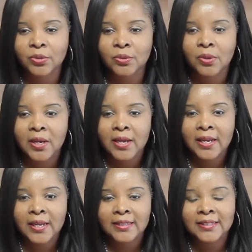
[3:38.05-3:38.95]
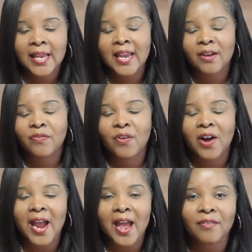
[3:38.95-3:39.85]
to take
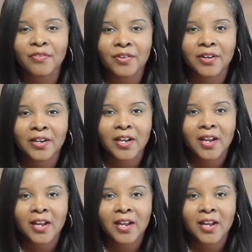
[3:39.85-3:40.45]
forever.